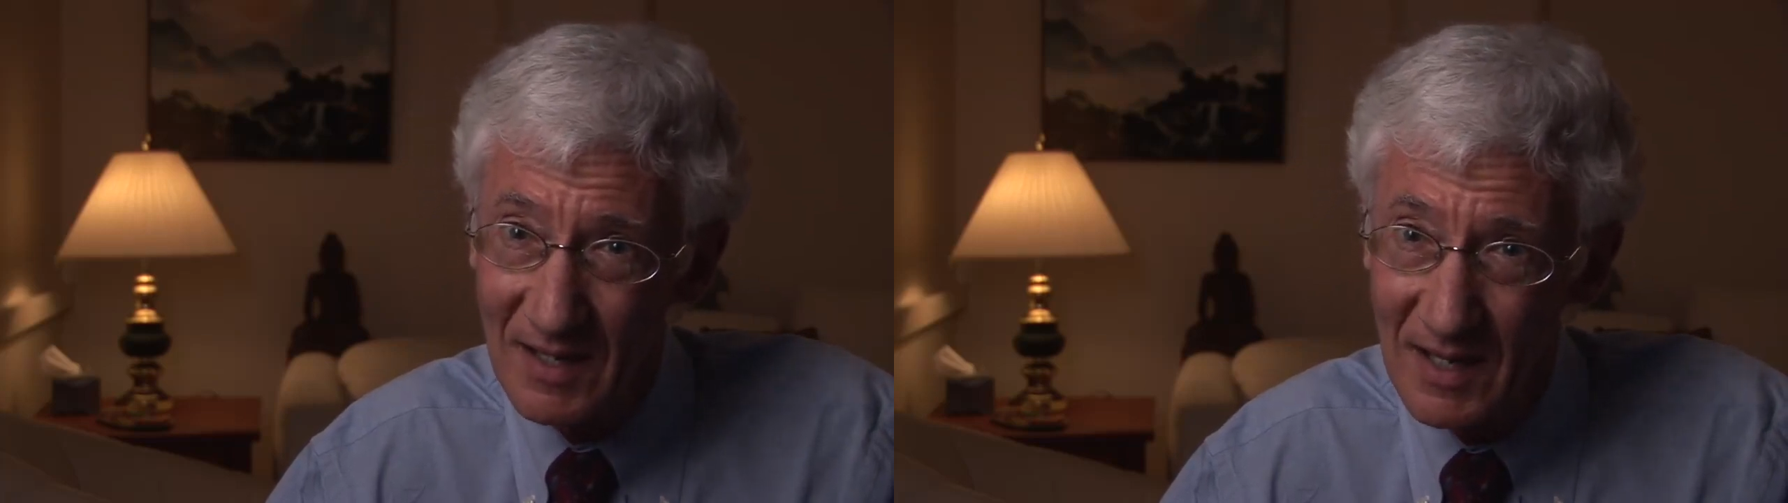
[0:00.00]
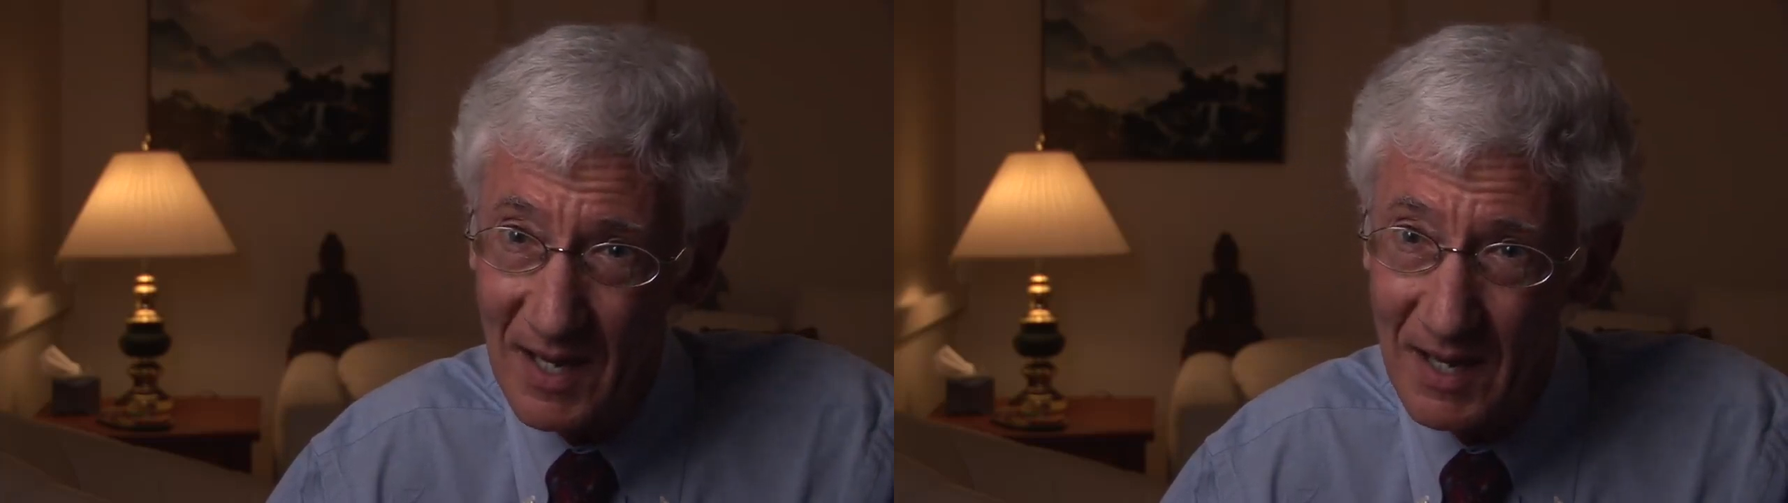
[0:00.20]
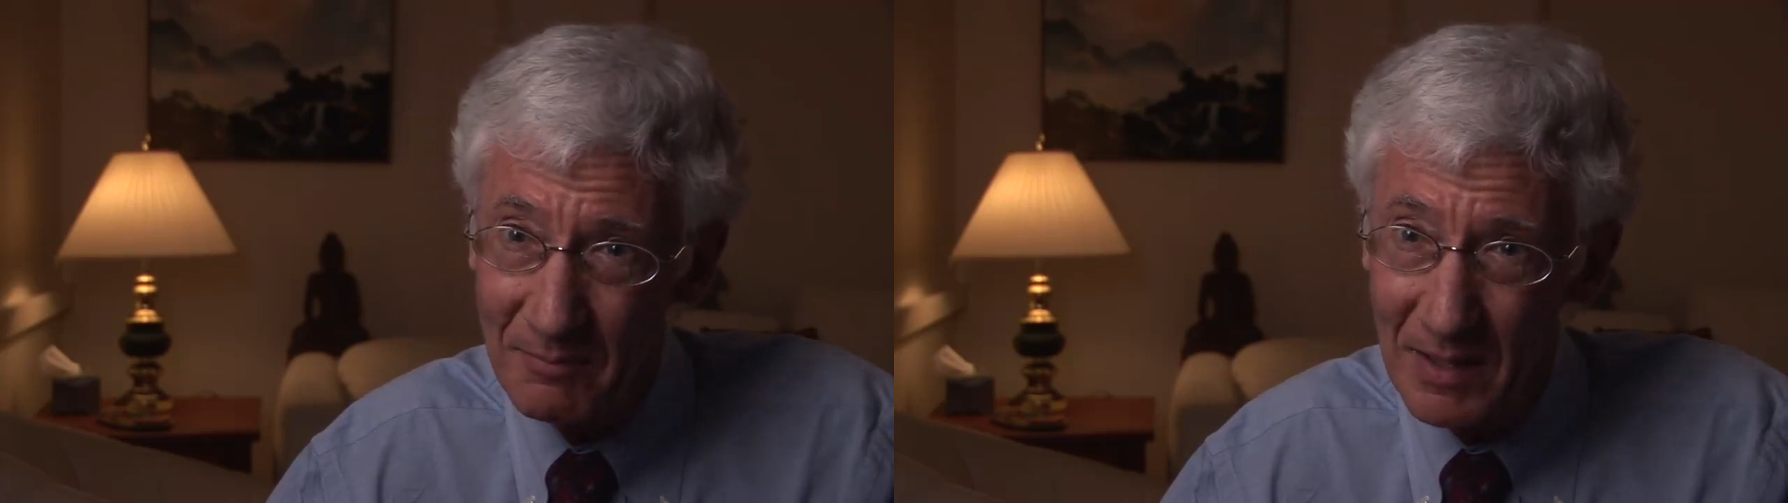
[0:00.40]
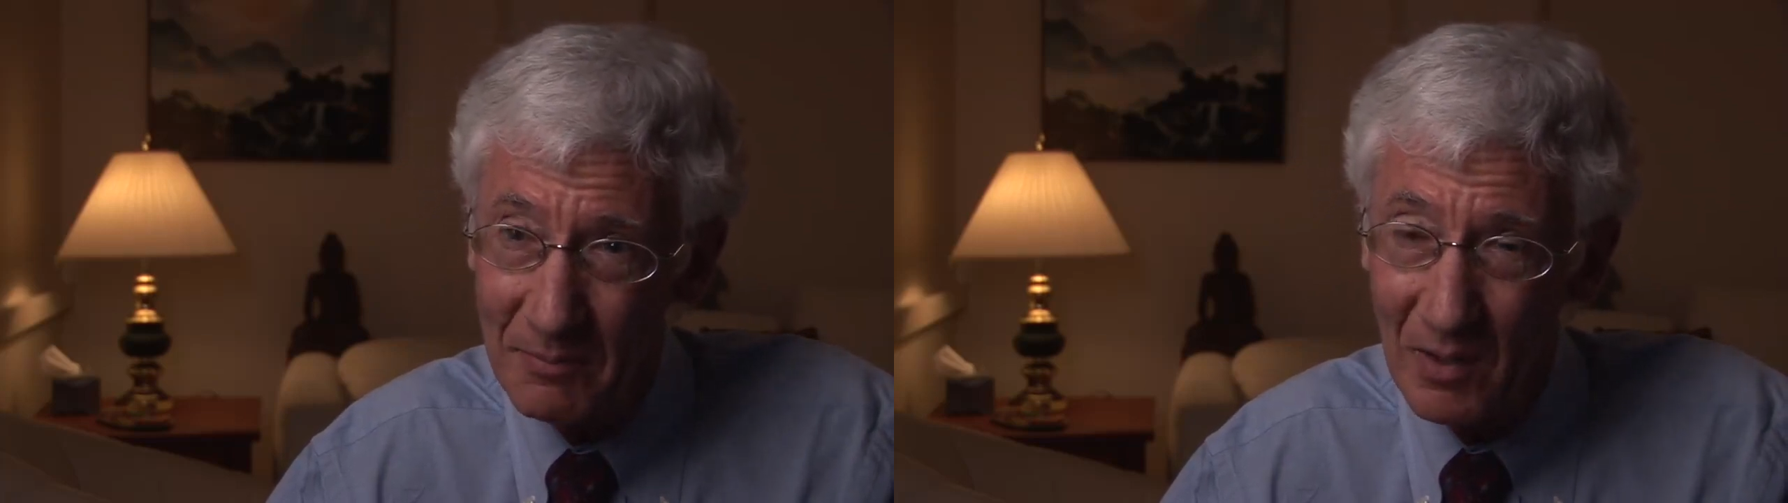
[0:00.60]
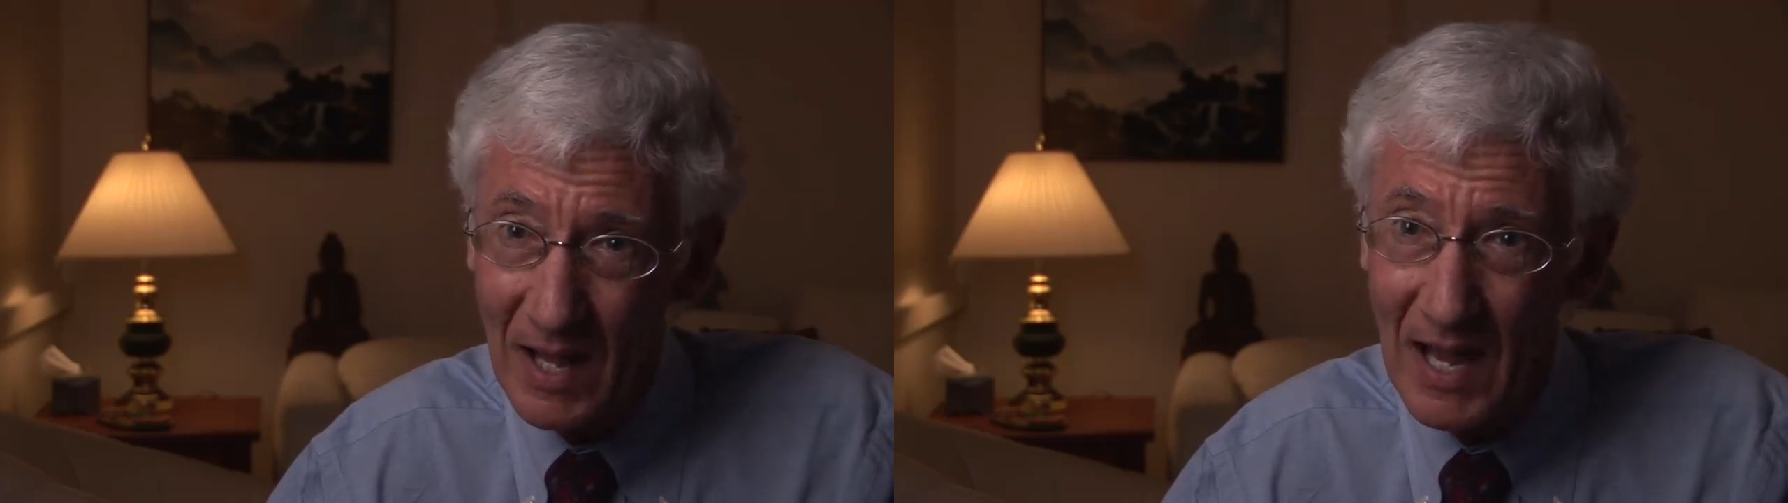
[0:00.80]
can
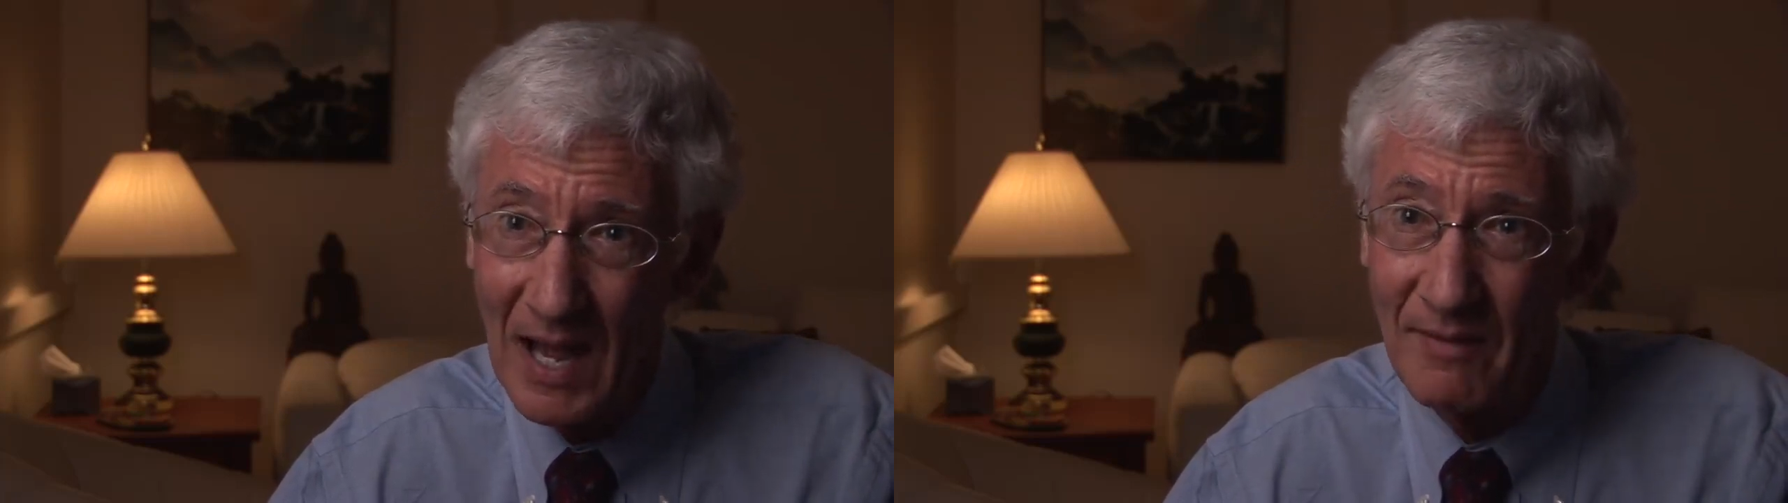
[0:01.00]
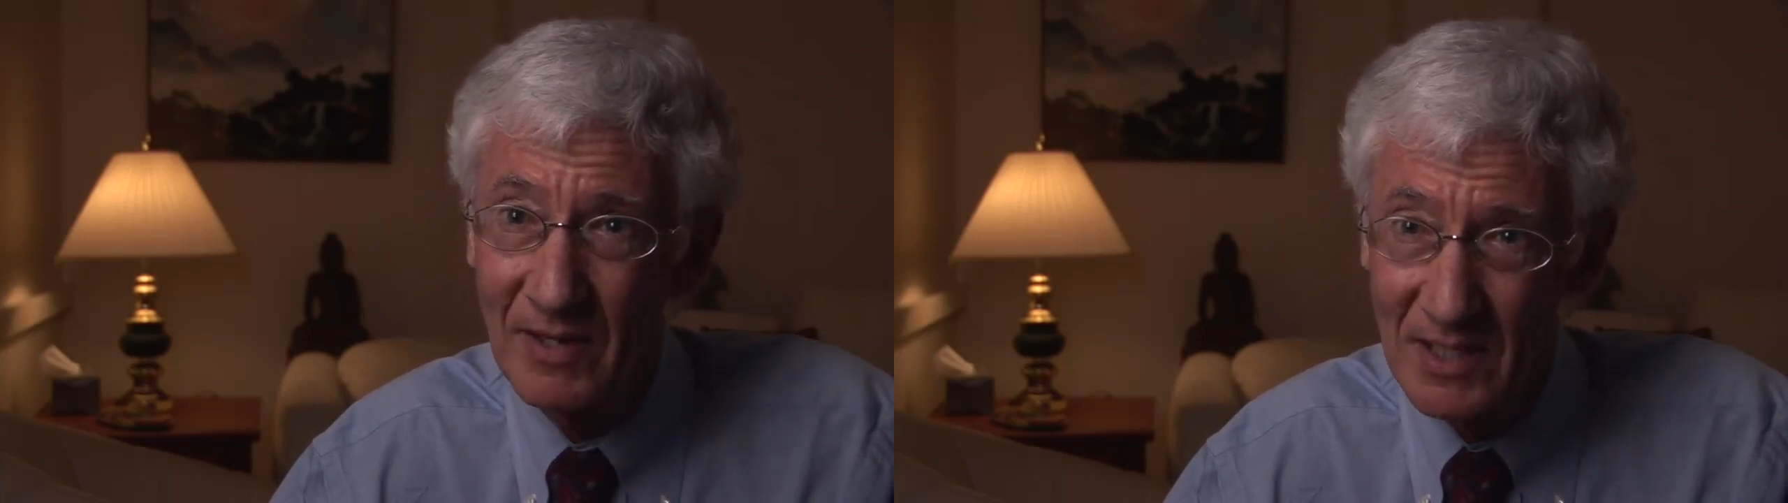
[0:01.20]
people have